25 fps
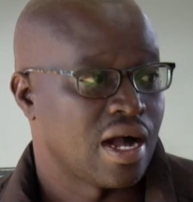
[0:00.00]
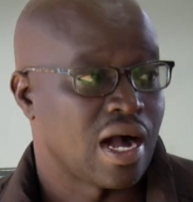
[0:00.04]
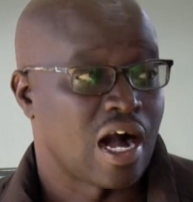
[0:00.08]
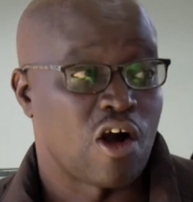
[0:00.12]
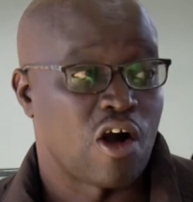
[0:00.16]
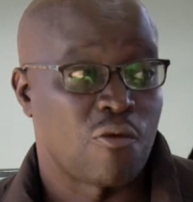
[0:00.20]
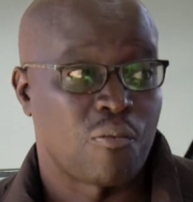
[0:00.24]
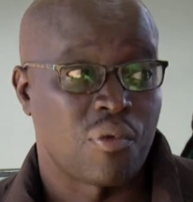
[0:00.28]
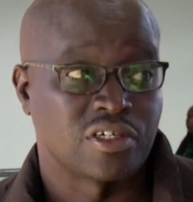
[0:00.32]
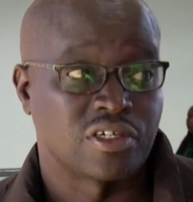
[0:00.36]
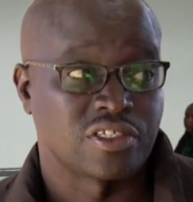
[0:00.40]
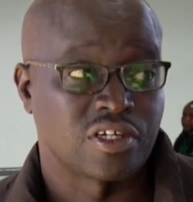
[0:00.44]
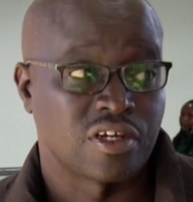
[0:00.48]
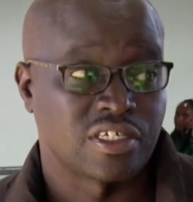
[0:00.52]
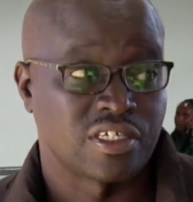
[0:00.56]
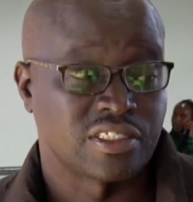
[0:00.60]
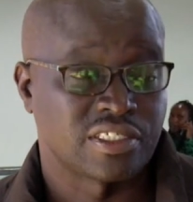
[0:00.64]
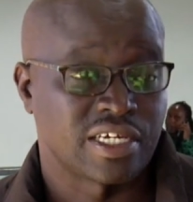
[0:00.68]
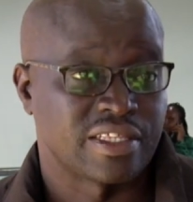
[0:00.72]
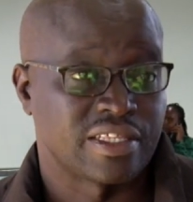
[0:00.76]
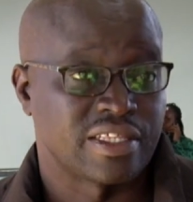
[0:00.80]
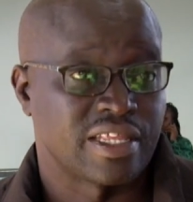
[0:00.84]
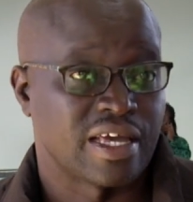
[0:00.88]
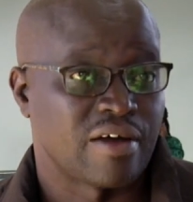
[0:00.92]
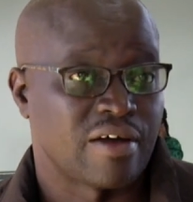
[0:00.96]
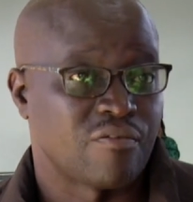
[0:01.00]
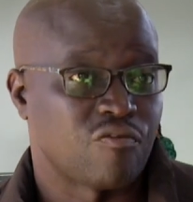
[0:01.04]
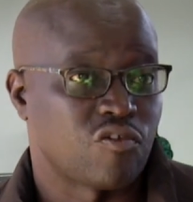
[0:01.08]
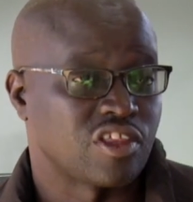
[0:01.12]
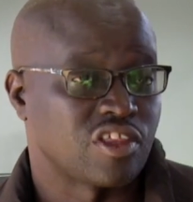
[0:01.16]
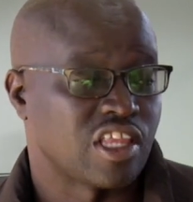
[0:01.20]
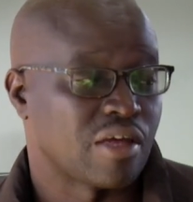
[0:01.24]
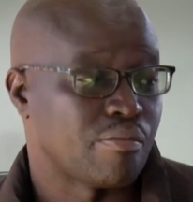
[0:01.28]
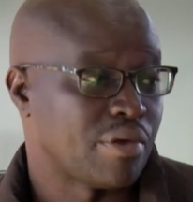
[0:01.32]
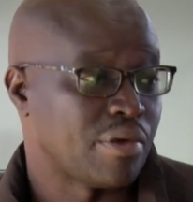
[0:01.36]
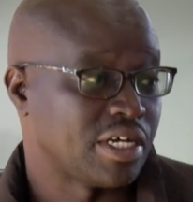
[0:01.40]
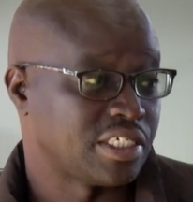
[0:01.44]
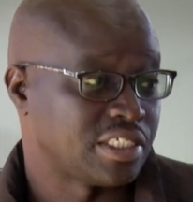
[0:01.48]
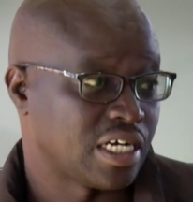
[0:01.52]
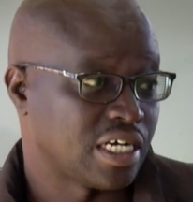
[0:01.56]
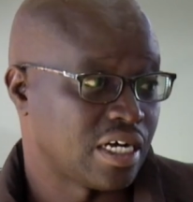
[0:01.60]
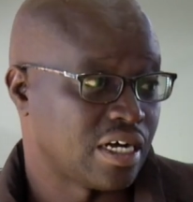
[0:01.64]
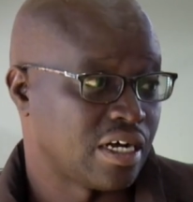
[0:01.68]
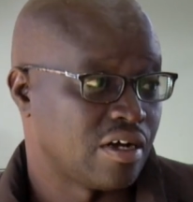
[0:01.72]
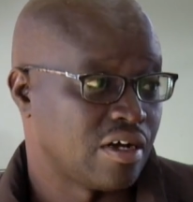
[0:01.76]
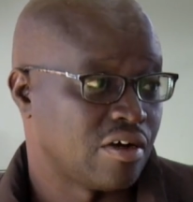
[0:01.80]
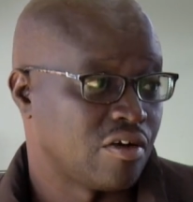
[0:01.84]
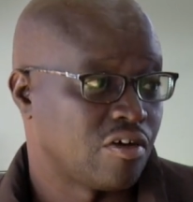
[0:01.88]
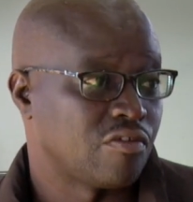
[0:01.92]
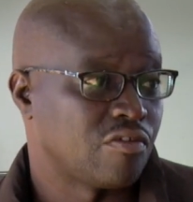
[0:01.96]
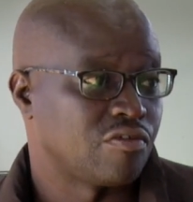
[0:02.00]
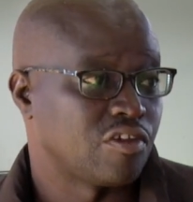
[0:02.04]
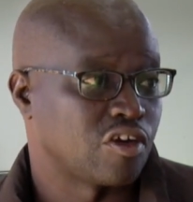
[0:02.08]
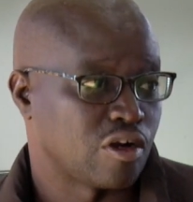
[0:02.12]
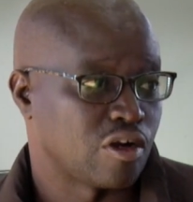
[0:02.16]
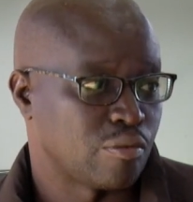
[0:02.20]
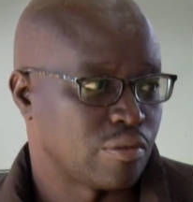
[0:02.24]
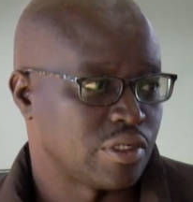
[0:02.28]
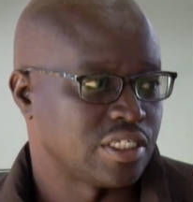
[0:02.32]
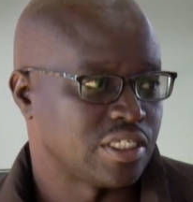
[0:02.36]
are operationalized and they are for the better of the